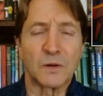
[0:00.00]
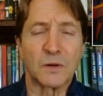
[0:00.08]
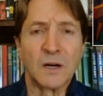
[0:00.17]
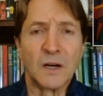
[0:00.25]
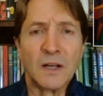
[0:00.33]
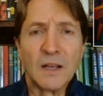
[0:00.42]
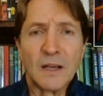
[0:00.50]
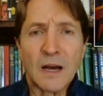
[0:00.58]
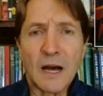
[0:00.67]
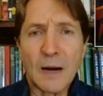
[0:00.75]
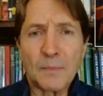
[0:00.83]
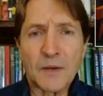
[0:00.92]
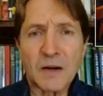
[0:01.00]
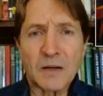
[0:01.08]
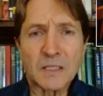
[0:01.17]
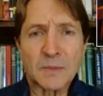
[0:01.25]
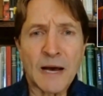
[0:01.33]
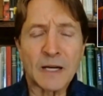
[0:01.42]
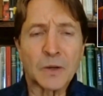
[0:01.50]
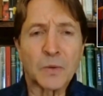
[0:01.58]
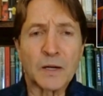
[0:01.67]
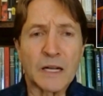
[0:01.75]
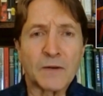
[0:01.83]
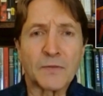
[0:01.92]
or charismatic,
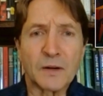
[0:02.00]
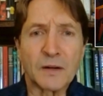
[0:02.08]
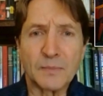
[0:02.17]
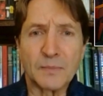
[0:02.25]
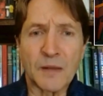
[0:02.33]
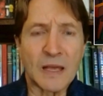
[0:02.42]
whatever,